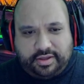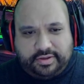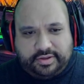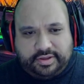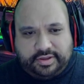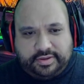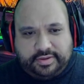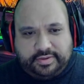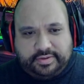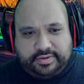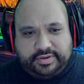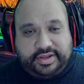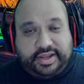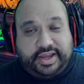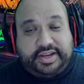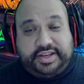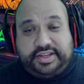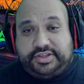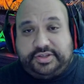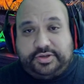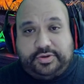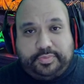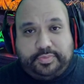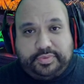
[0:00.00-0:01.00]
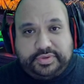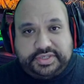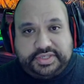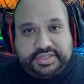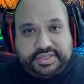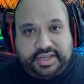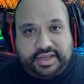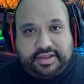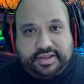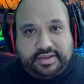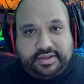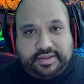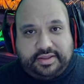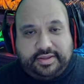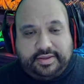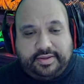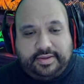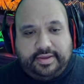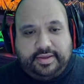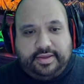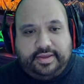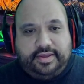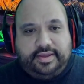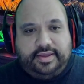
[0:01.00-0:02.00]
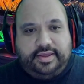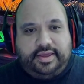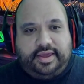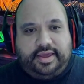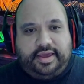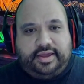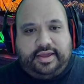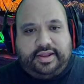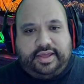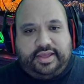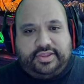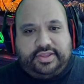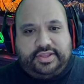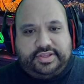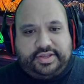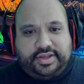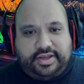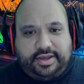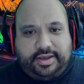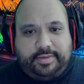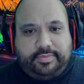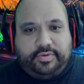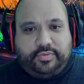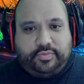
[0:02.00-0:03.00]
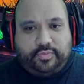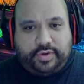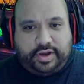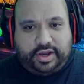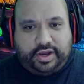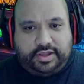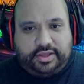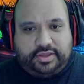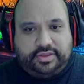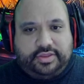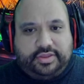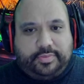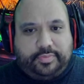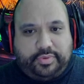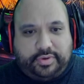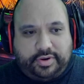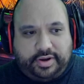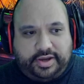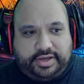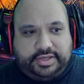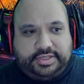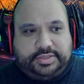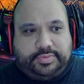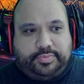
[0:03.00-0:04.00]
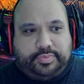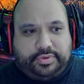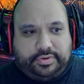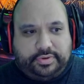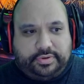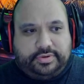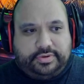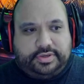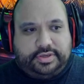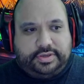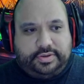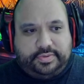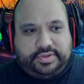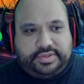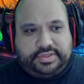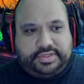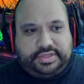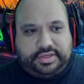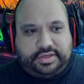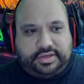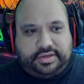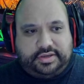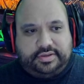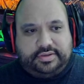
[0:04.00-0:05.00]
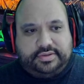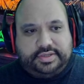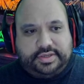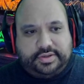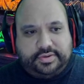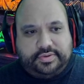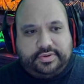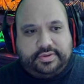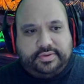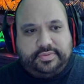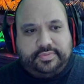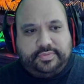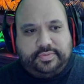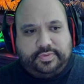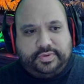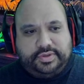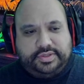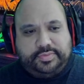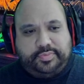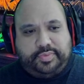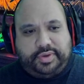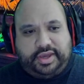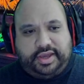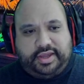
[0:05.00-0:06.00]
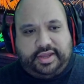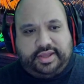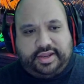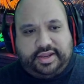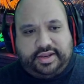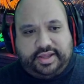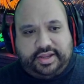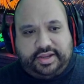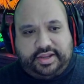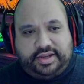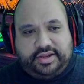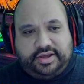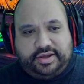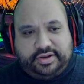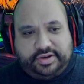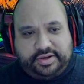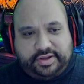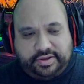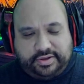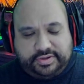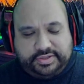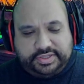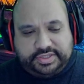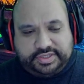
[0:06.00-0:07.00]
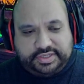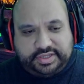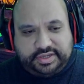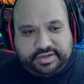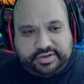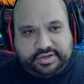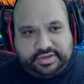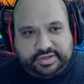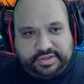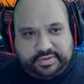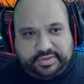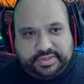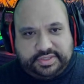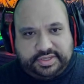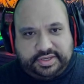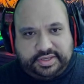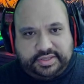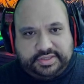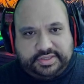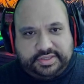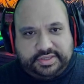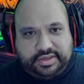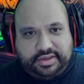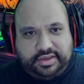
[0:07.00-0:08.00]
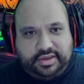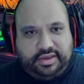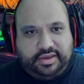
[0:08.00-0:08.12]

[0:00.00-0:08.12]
92%. And at the time of writing, the price per Qnt token was paid at $99.72.